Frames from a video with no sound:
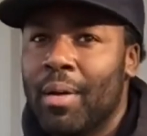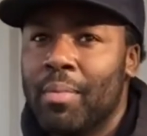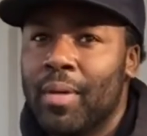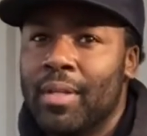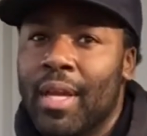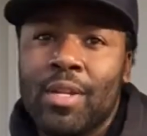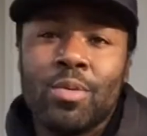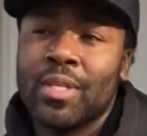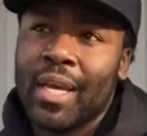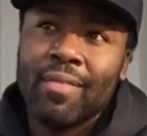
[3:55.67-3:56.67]
But they do
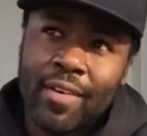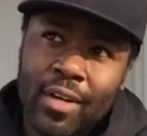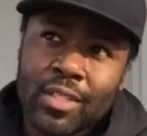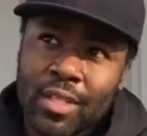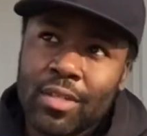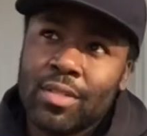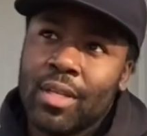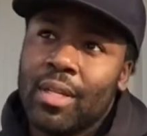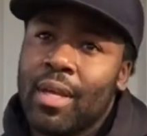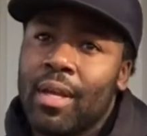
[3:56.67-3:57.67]
take it very seriously, and